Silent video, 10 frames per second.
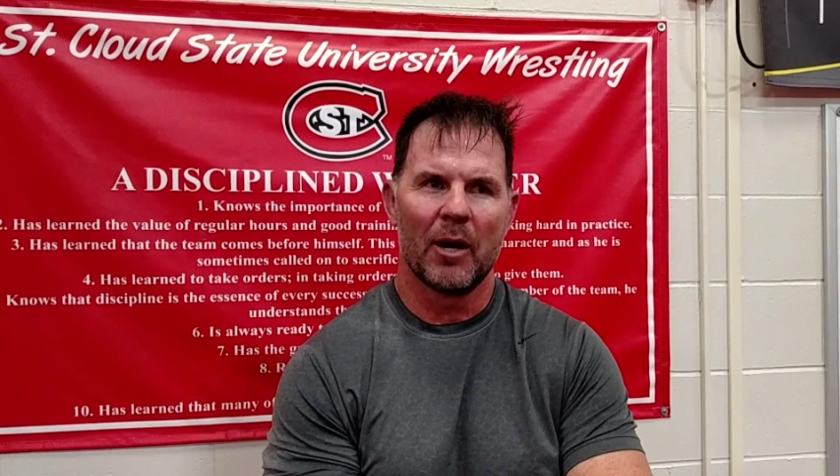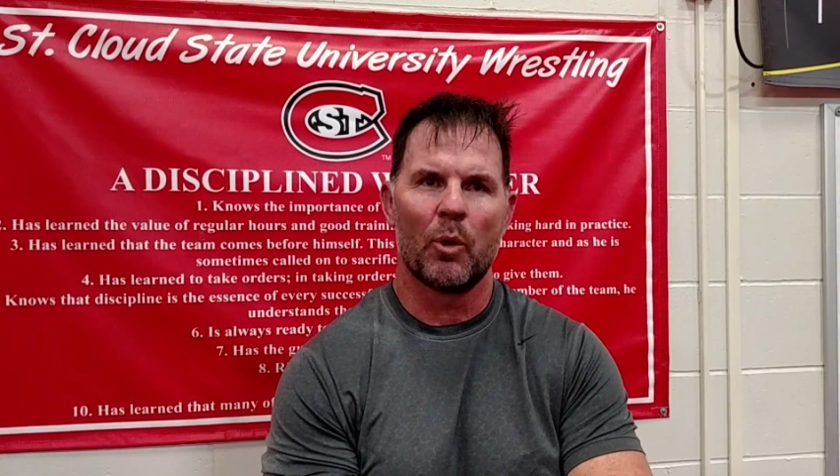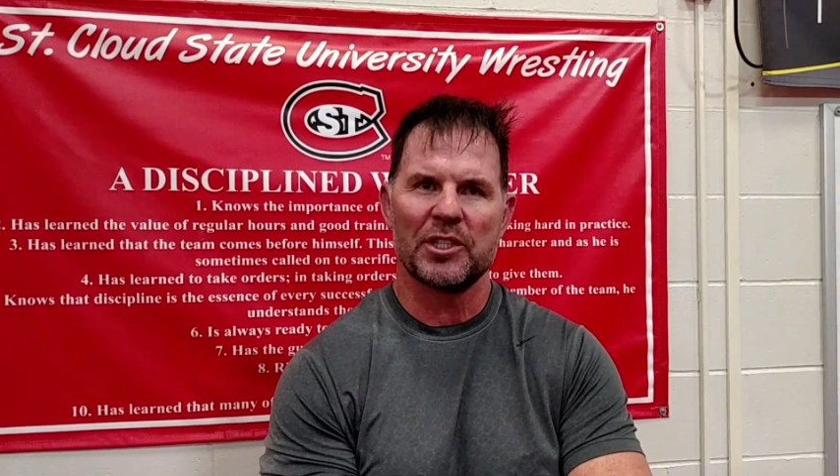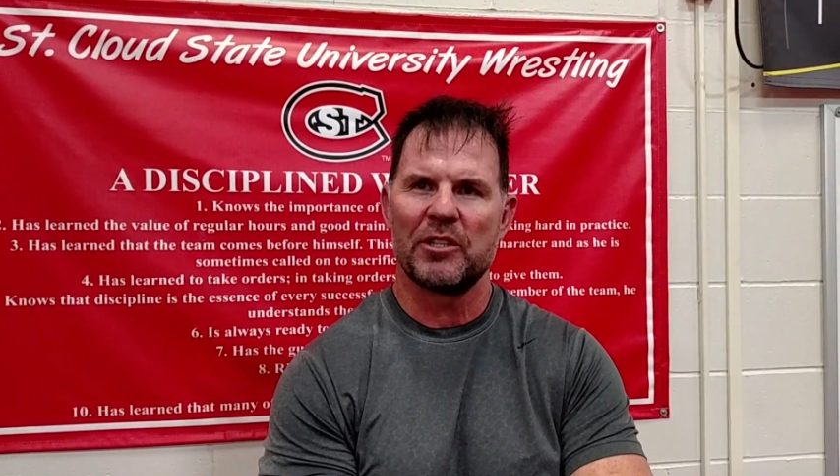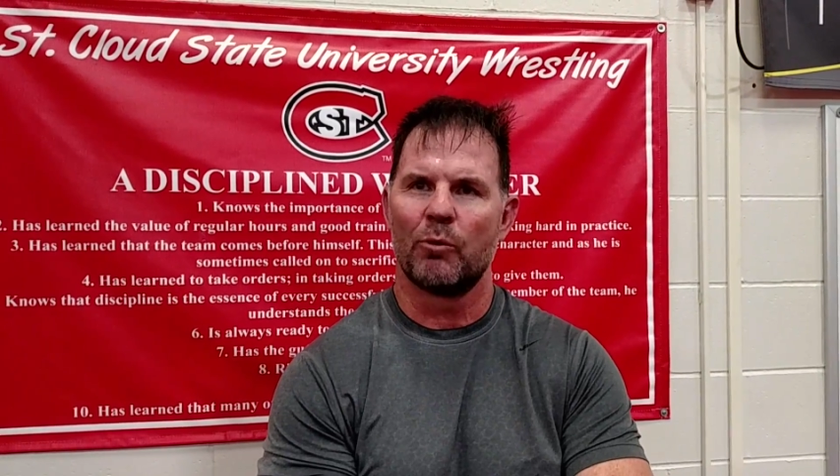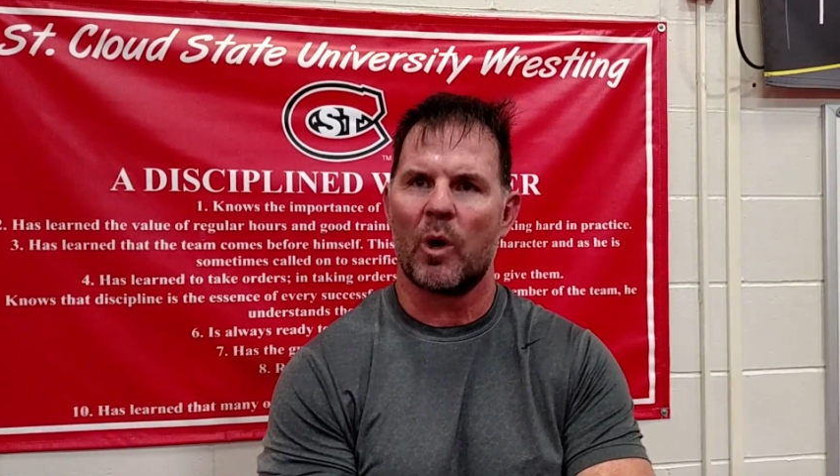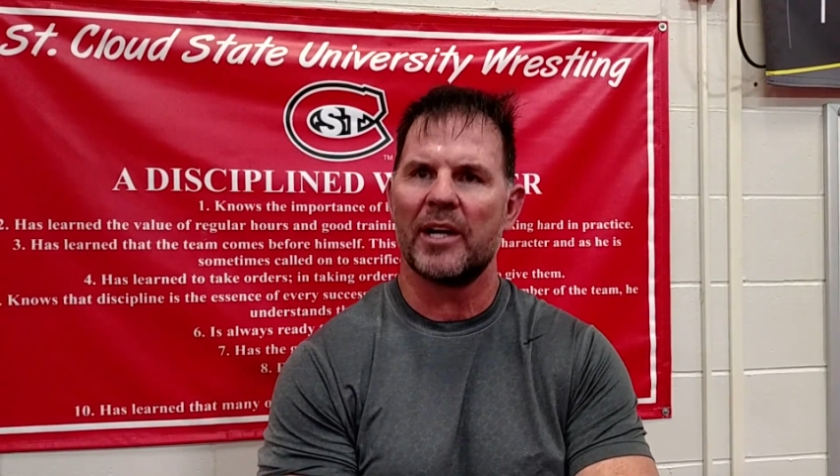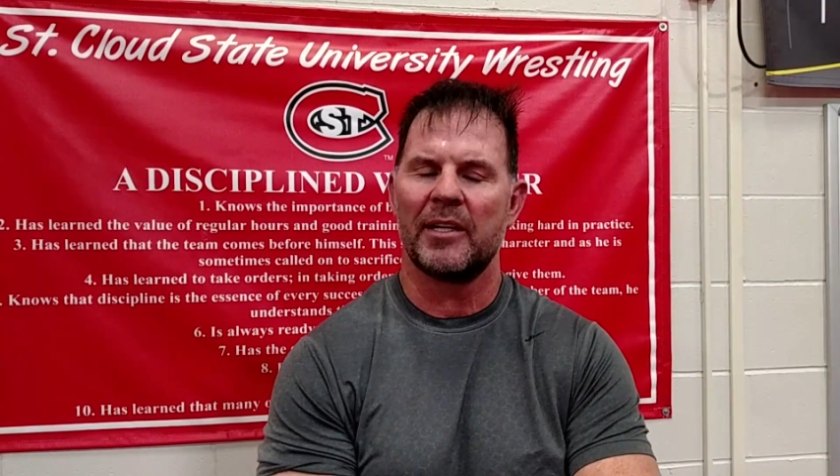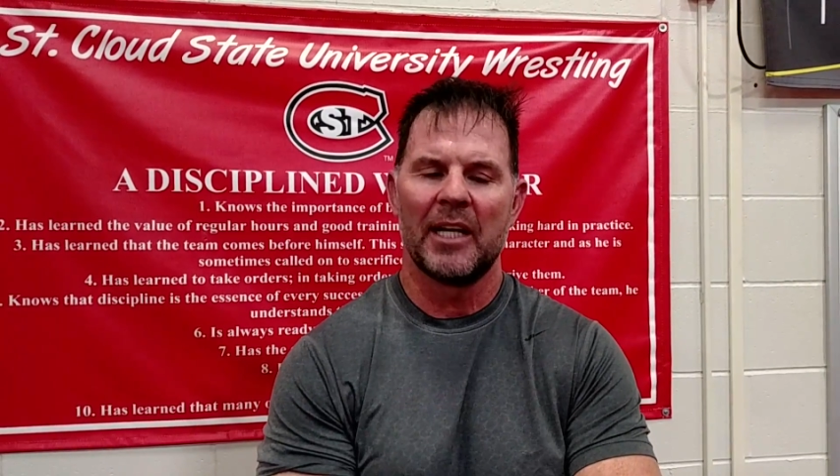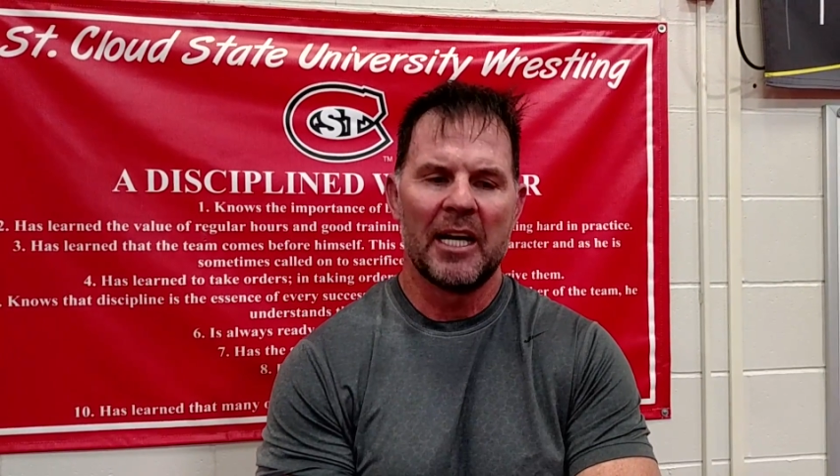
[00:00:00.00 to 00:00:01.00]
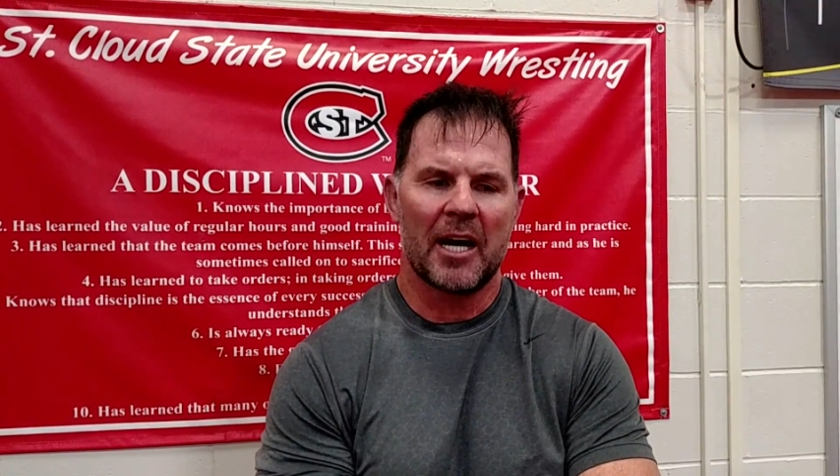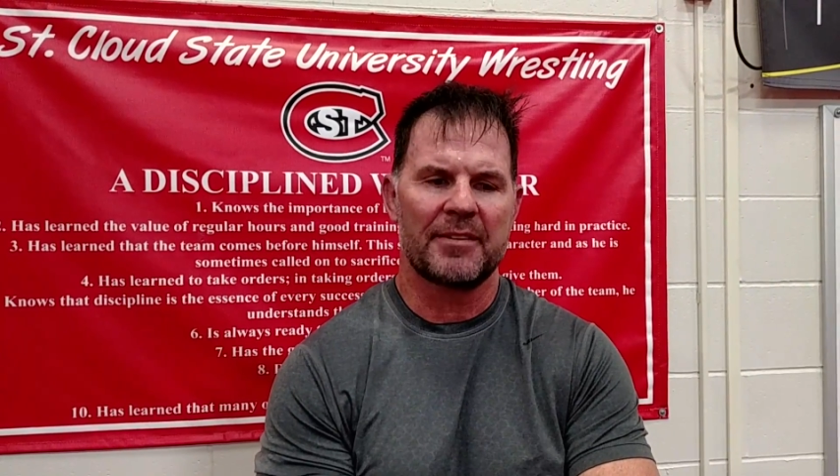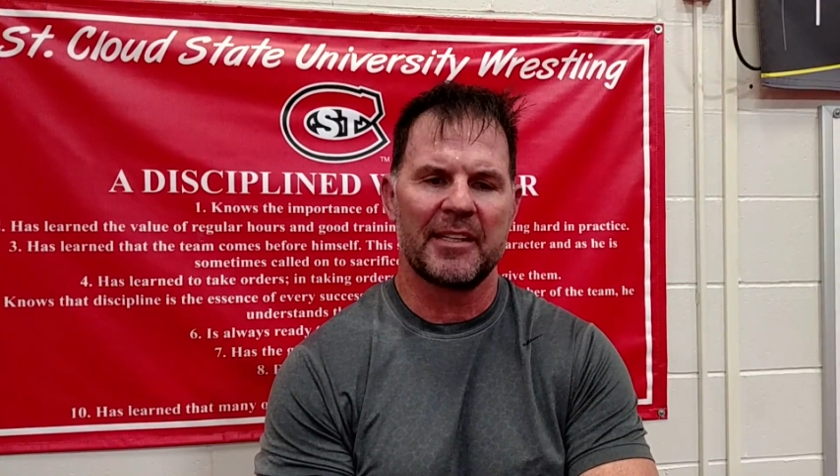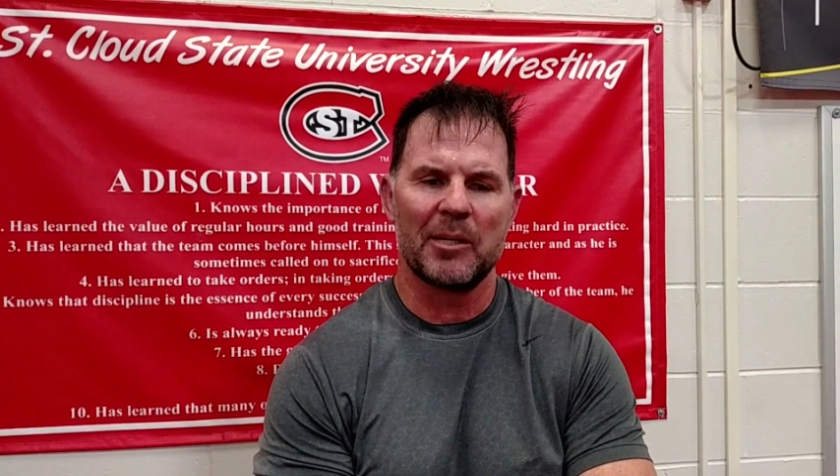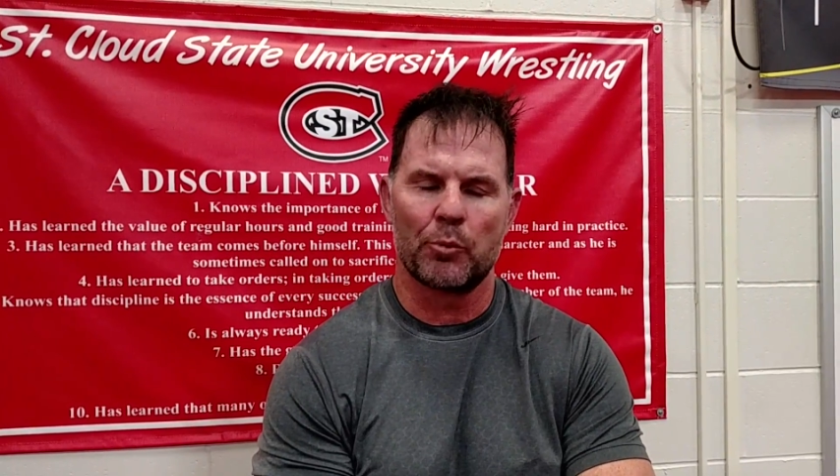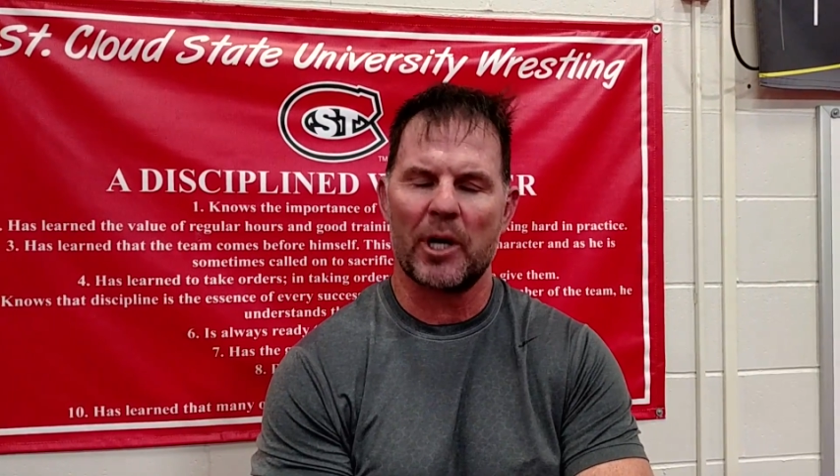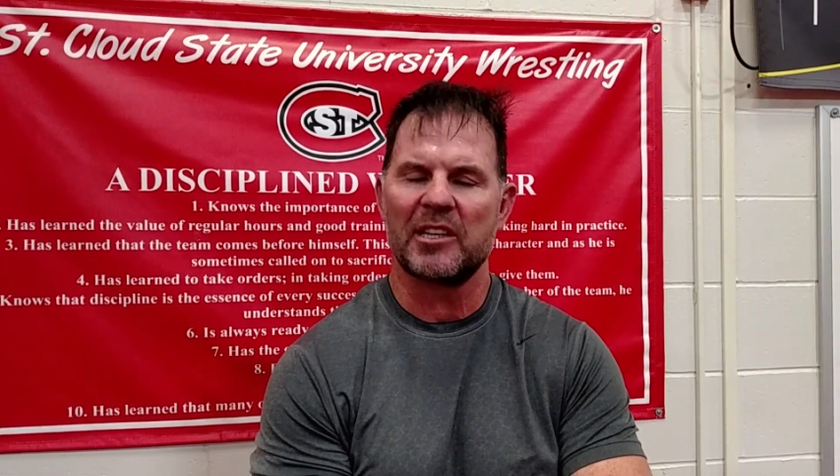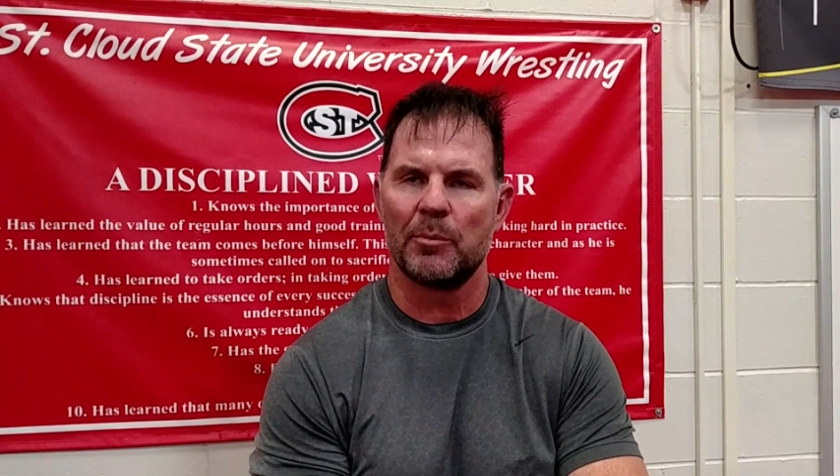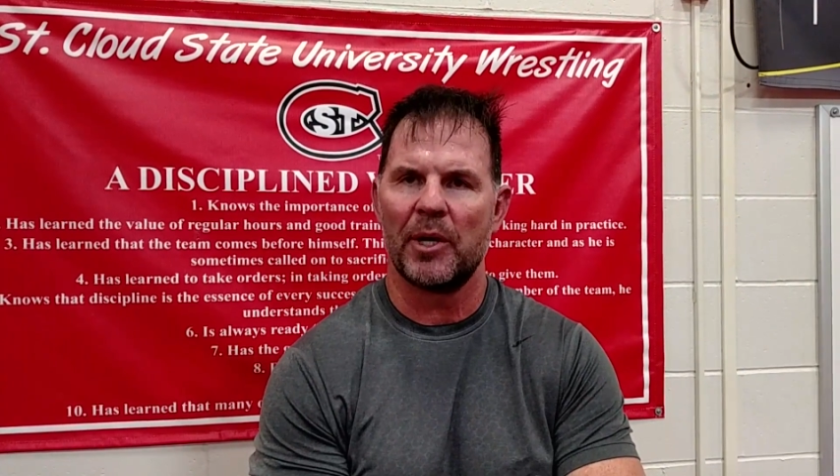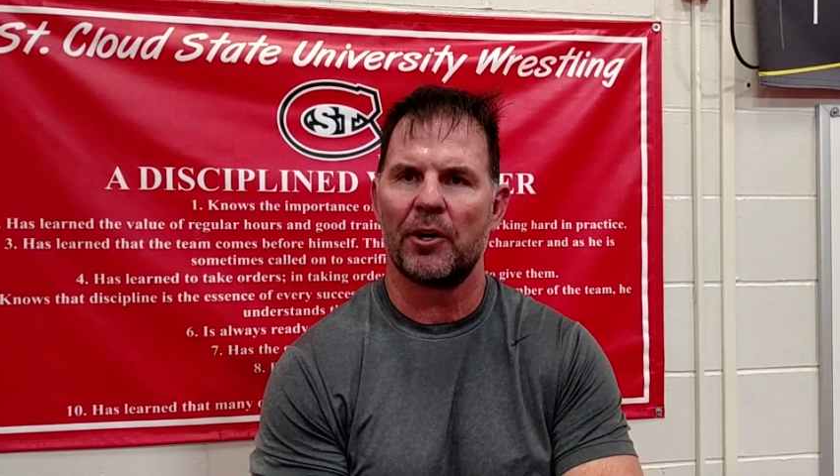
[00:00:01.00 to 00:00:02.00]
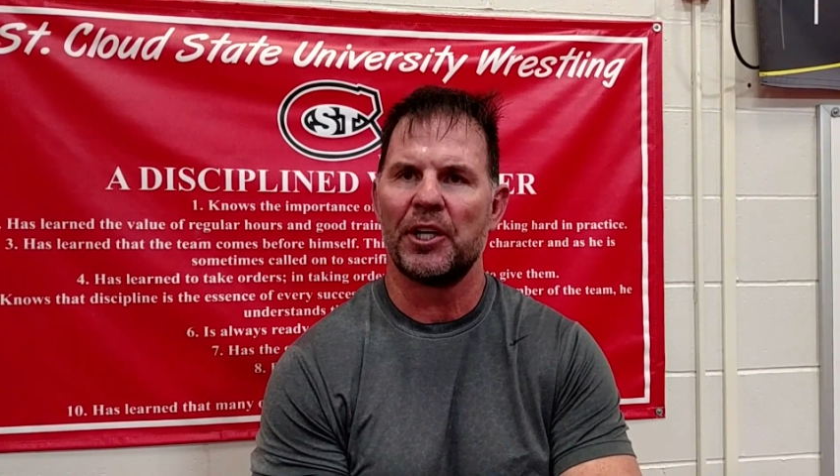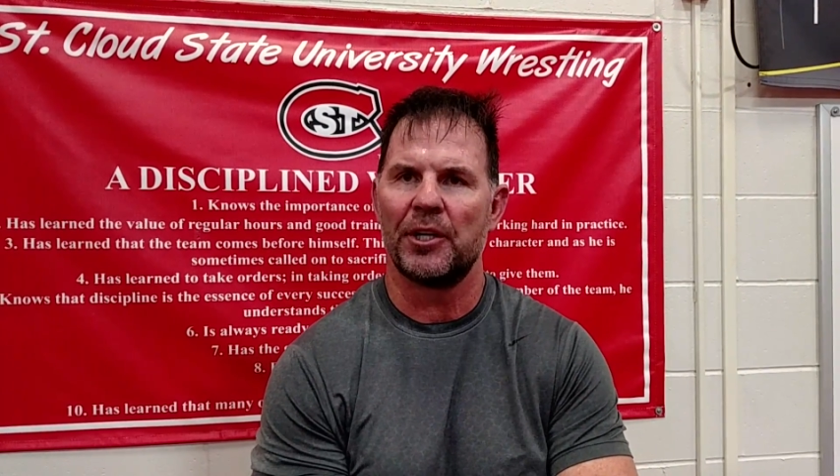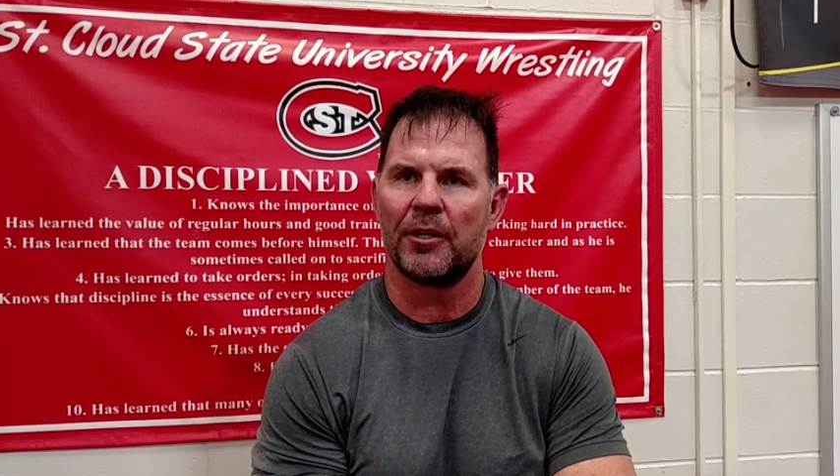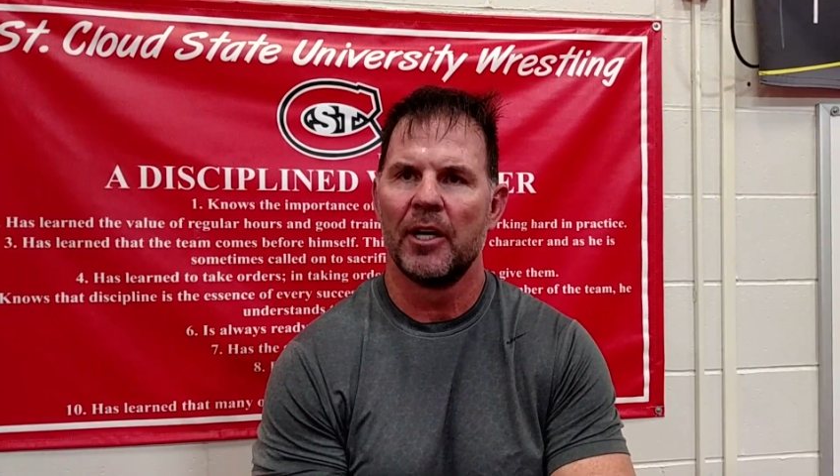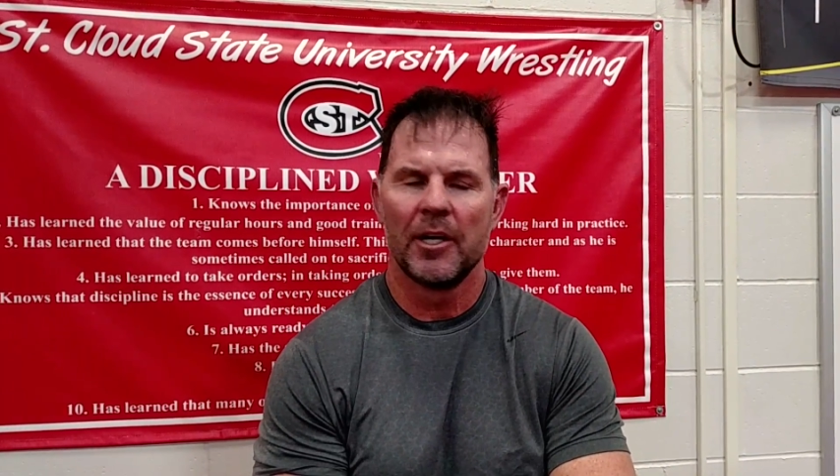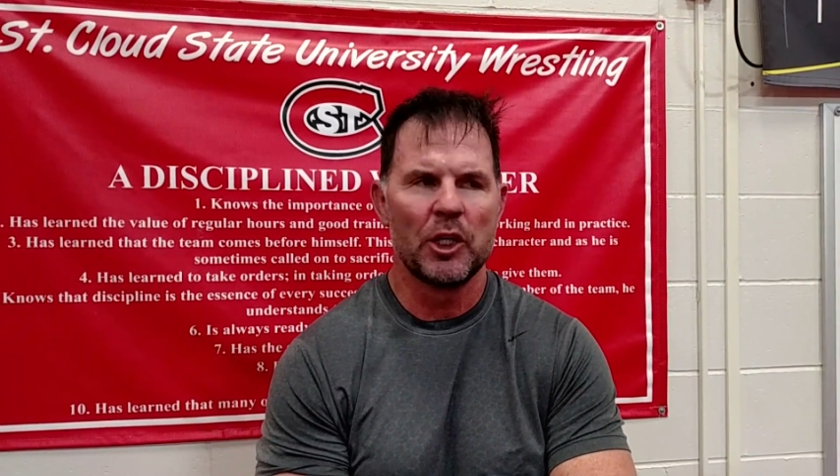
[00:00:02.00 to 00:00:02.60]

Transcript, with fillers: And once you have won it, I think you break the barrier